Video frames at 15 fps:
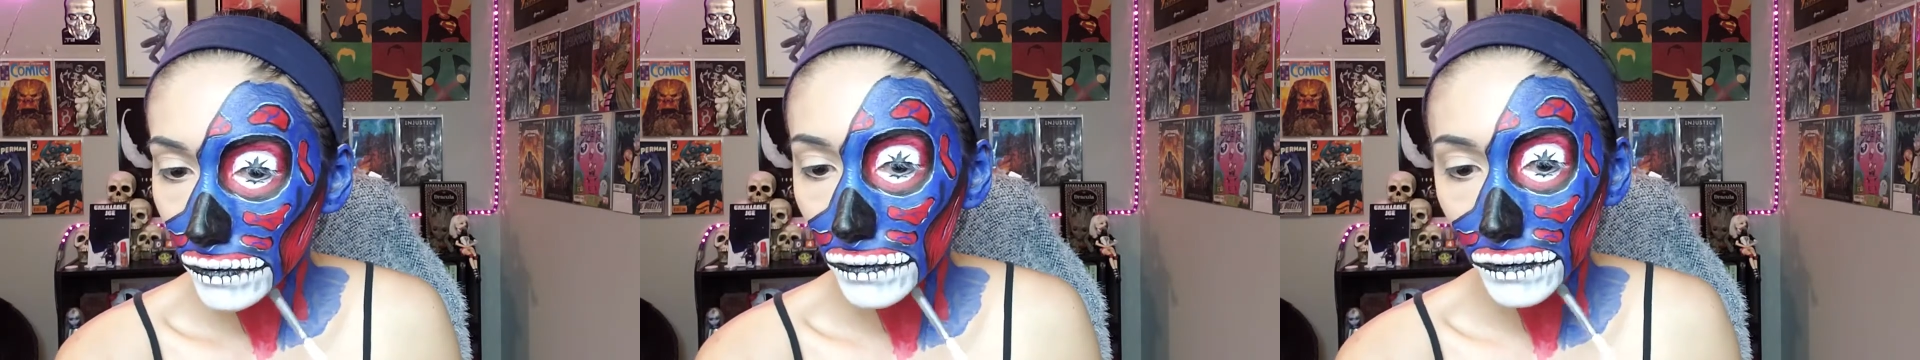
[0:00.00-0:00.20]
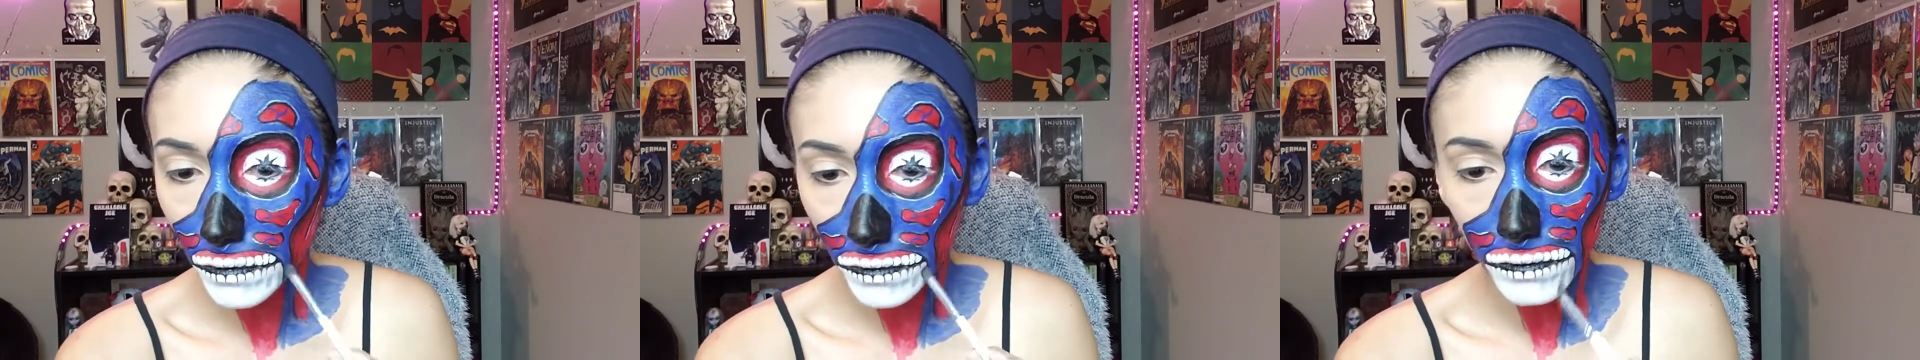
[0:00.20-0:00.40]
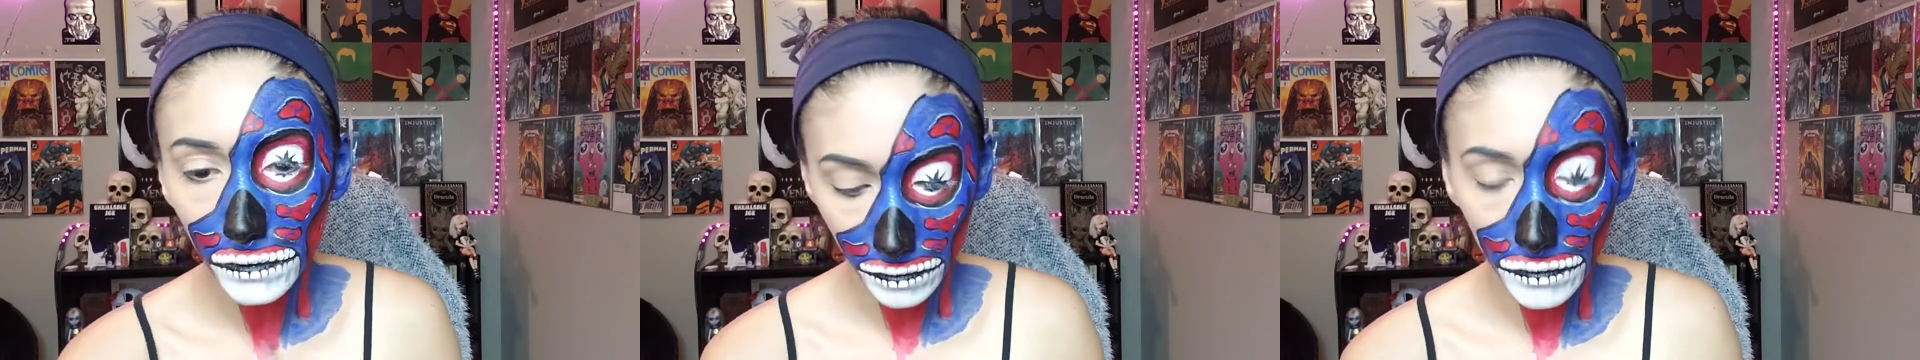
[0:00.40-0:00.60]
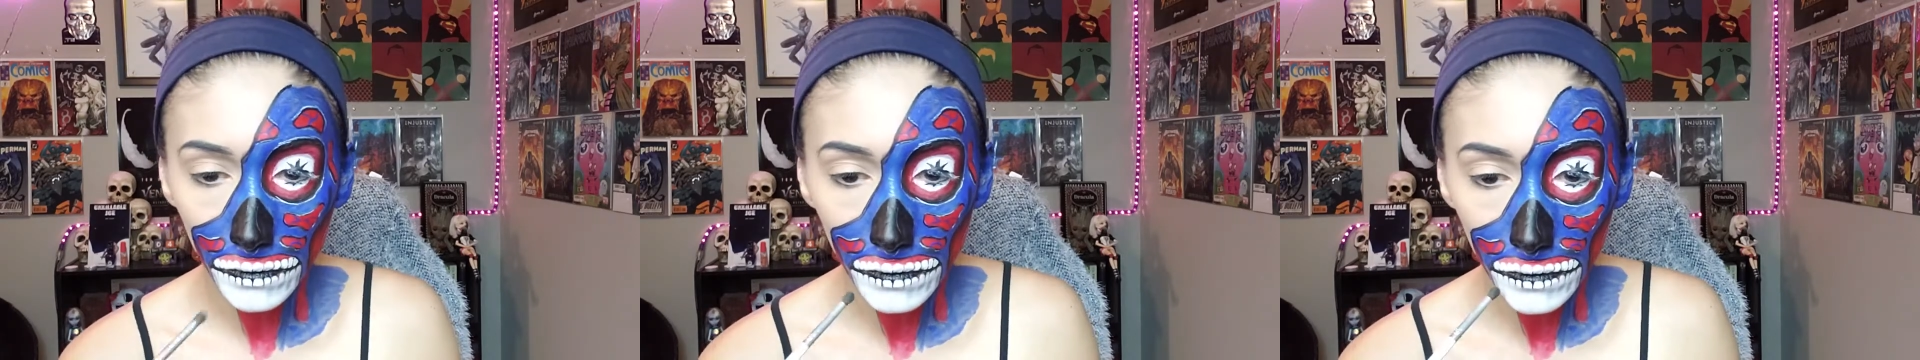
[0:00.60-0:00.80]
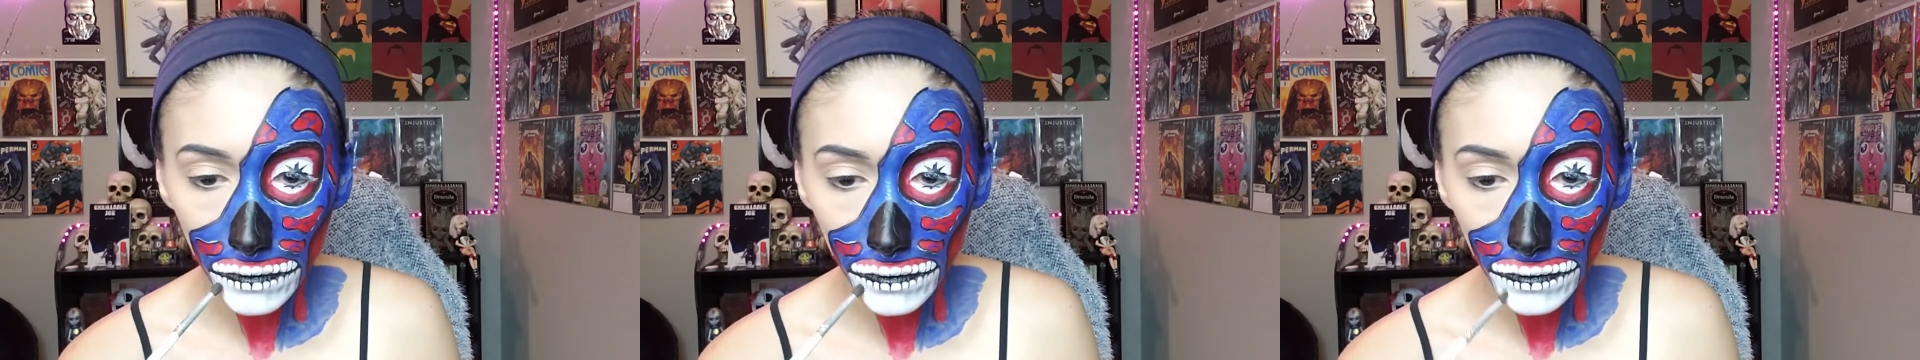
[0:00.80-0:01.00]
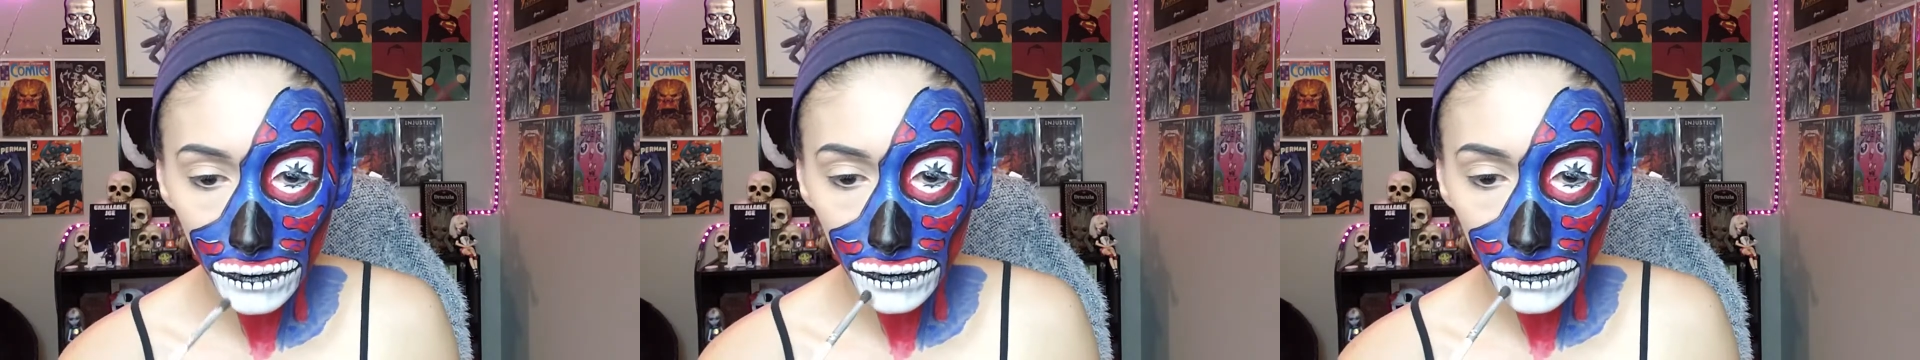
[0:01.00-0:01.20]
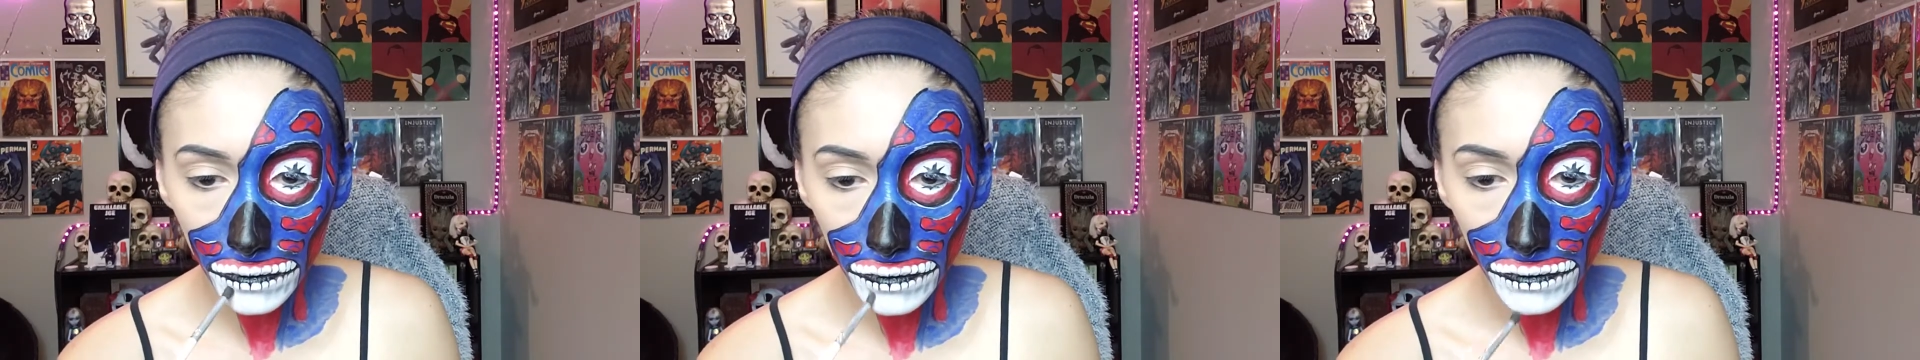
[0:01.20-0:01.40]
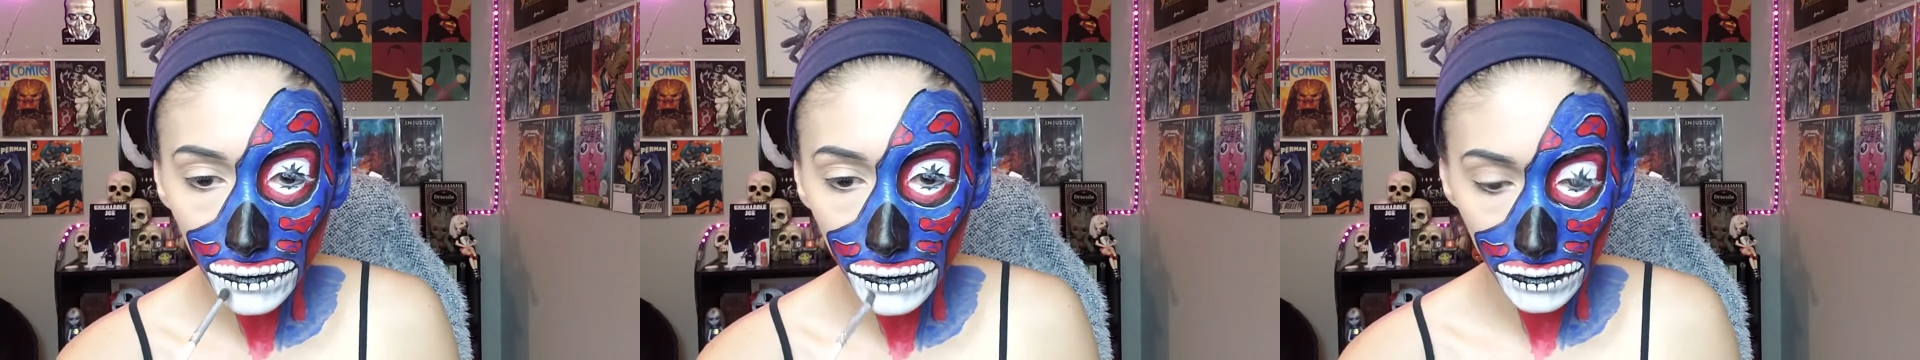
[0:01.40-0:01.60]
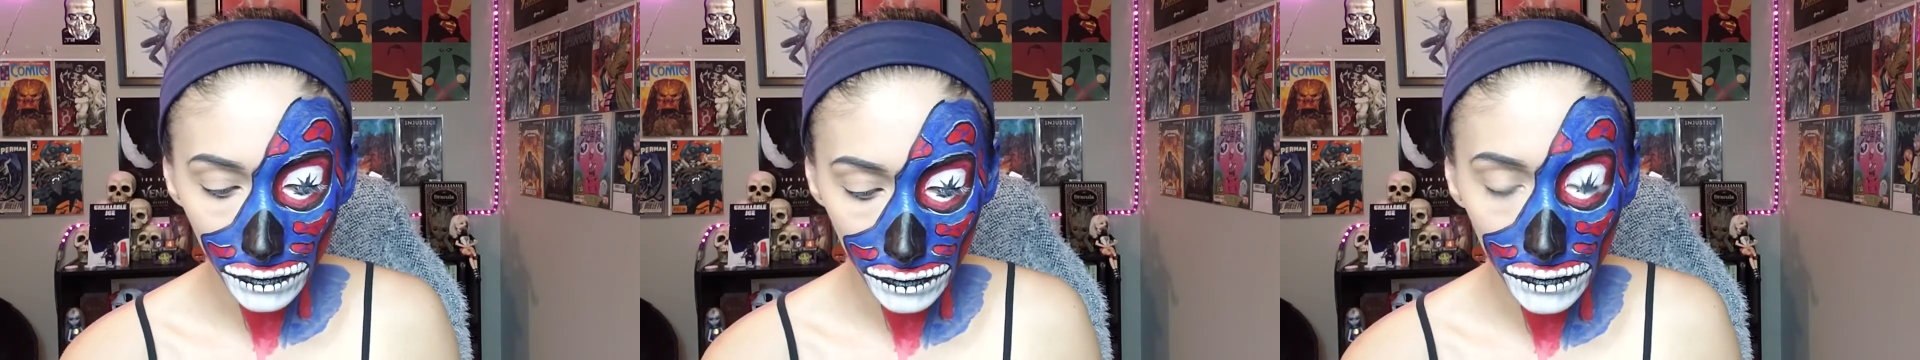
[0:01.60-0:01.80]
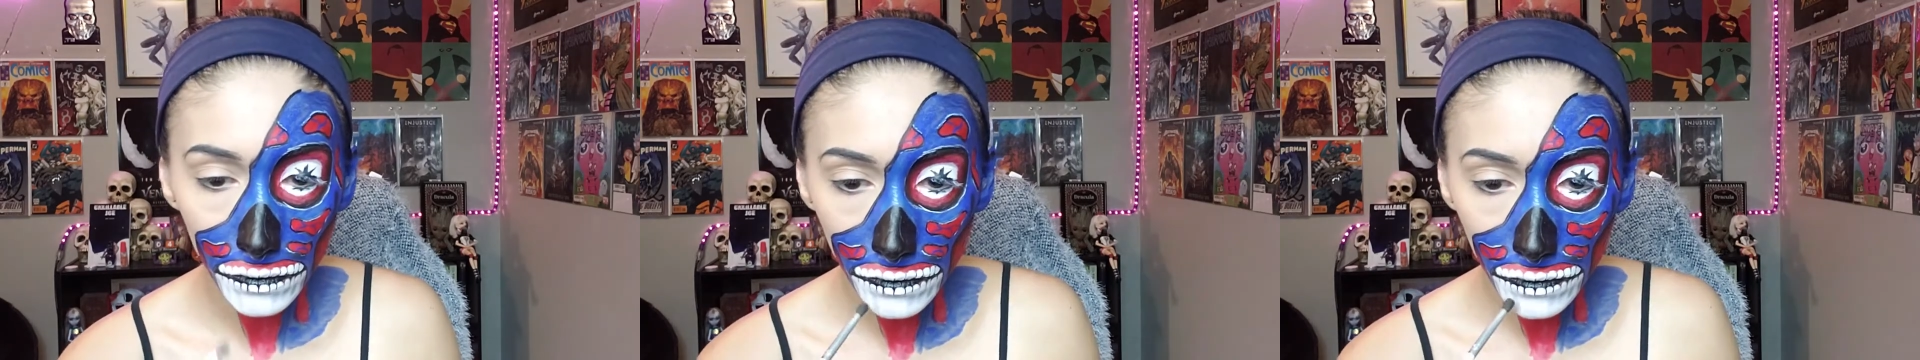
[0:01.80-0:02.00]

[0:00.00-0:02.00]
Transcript: just to make everything pop more,